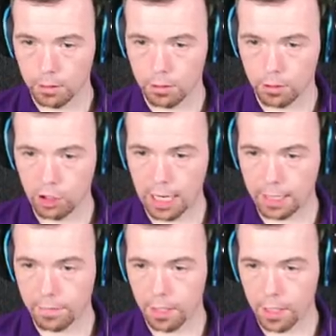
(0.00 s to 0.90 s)
Jack,
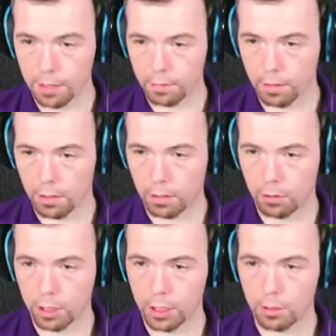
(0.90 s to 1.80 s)
if you need. Oh,
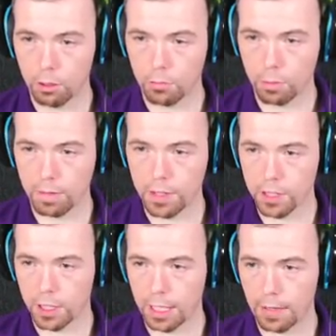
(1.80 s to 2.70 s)
knock it. Oh, Swifty's
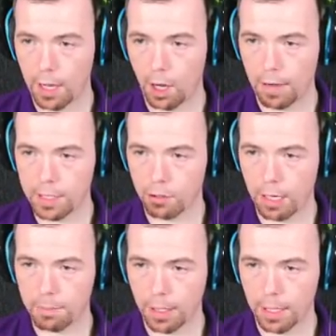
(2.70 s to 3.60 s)
going to get that. Oh, that's great play.